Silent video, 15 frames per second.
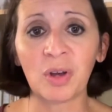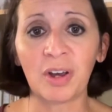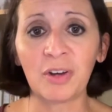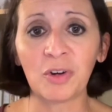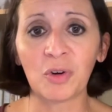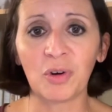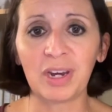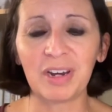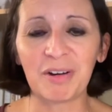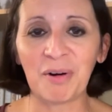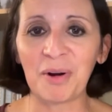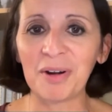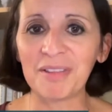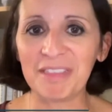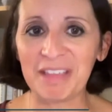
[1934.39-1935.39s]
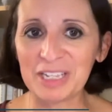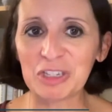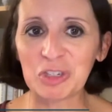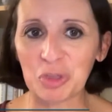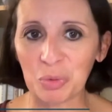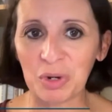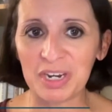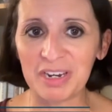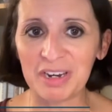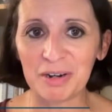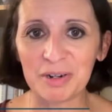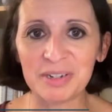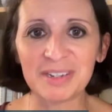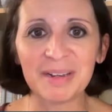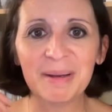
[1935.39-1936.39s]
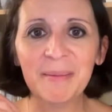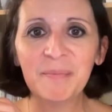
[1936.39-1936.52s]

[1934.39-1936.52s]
got your green card. That's 3 years.